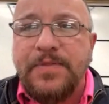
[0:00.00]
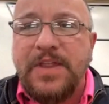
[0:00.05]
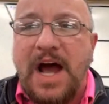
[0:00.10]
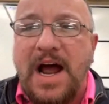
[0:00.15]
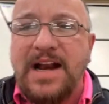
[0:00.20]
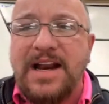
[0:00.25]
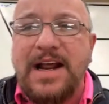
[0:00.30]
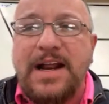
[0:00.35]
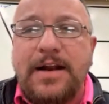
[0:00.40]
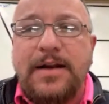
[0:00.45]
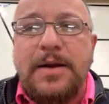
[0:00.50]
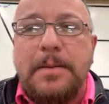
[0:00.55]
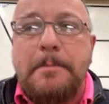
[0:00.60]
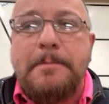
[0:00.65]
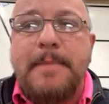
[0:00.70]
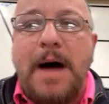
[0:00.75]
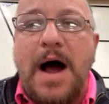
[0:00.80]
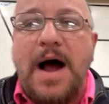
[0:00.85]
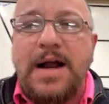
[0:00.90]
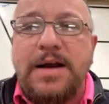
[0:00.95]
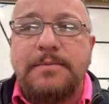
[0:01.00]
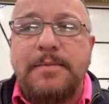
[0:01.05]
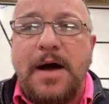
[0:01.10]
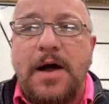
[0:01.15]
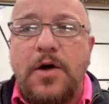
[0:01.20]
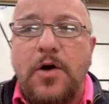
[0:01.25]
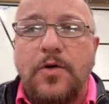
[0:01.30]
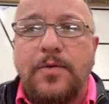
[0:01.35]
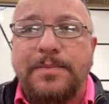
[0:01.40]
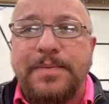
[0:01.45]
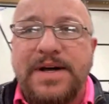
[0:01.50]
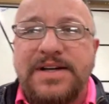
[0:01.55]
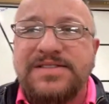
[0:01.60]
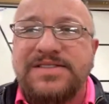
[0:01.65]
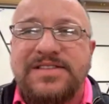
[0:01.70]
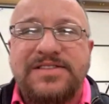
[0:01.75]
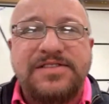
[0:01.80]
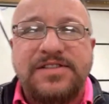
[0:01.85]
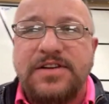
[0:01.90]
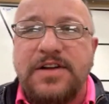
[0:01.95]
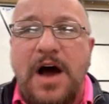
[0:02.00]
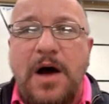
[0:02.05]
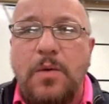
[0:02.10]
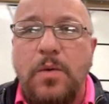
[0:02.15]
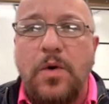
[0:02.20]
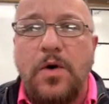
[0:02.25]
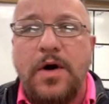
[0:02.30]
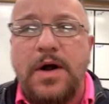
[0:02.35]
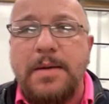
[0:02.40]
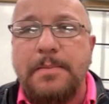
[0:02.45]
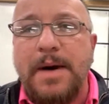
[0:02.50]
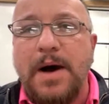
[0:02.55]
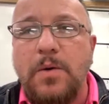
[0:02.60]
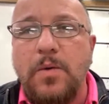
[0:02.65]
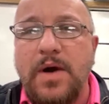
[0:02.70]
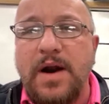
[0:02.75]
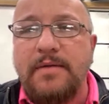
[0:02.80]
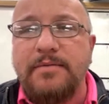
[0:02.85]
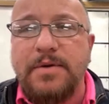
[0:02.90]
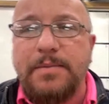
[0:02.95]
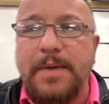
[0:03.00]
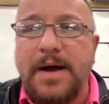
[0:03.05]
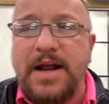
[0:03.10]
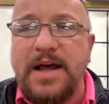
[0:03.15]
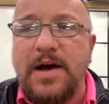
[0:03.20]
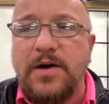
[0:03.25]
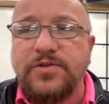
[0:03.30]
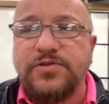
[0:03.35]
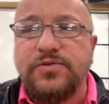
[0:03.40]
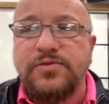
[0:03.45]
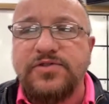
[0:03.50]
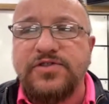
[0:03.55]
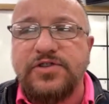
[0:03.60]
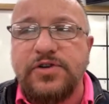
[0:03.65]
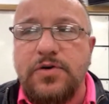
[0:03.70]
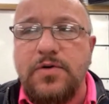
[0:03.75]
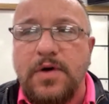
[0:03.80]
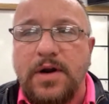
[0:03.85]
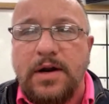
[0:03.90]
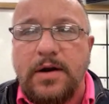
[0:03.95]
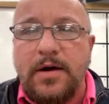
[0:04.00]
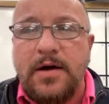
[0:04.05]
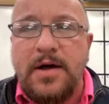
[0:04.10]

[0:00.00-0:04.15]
I needed to mind my own business and not worry about what everybody else was doing.